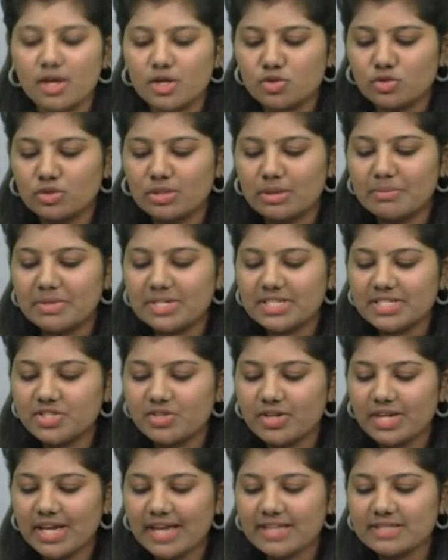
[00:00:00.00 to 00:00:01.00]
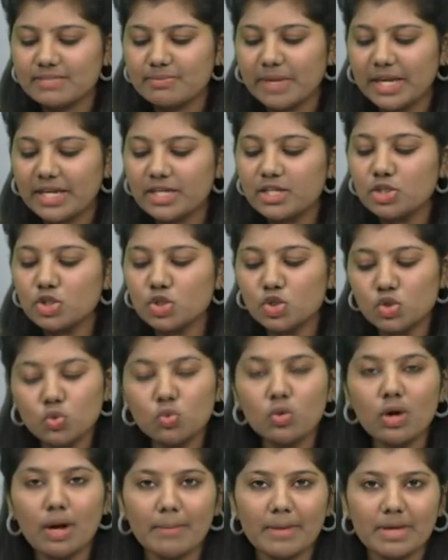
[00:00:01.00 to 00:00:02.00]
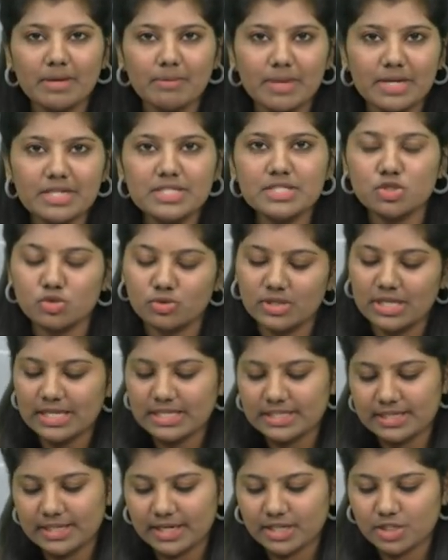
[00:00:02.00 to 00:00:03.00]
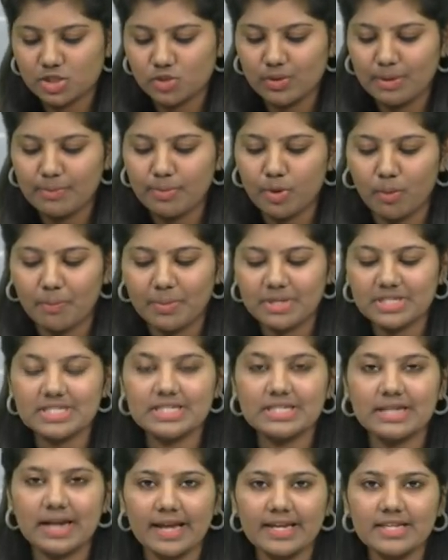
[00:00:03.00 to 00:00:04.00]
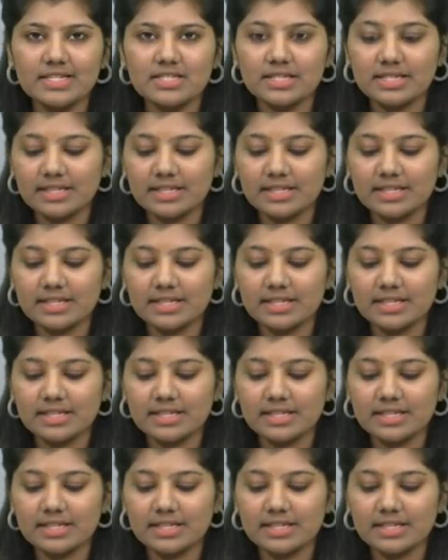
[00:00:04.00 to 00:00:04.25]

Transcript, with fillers: So, the ministry has made 2 amendments to the Intellectual Property Rights